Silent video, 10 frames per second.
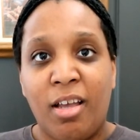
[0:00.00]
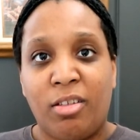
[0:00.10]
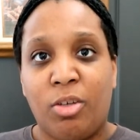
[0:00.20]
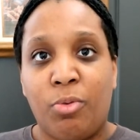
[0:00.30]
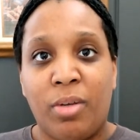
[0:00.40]

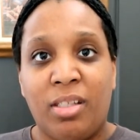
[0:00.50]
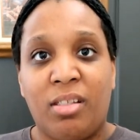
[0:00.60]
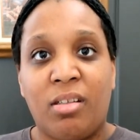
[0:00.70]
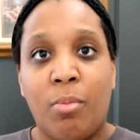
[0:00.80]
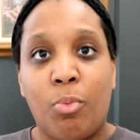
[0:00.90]
so in
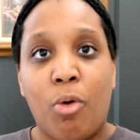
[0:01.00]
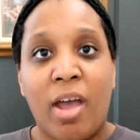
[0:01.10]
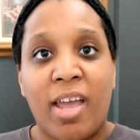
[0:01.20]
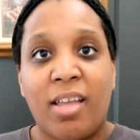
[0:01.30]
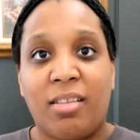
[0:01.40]
some
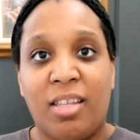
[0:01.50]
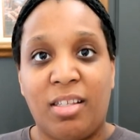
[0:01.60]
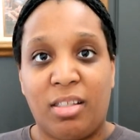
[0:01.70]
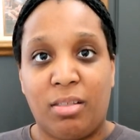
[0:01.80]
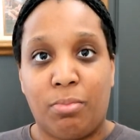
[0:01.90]
way
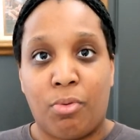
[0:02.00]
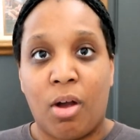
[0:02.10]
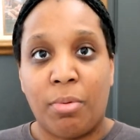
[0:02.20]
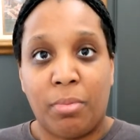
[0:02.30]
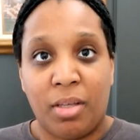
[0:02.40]
this
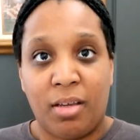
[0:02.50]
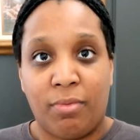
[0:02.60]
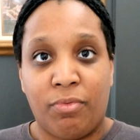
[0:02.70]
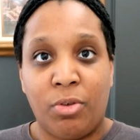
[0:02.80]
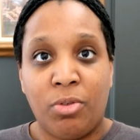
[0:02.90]
probably
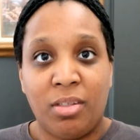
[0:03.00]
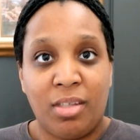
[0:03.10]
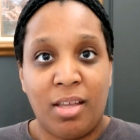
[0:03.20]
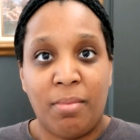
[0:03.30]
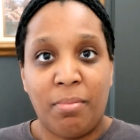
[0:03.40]

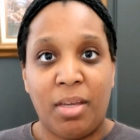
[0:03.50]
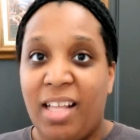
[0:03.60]
confuses them,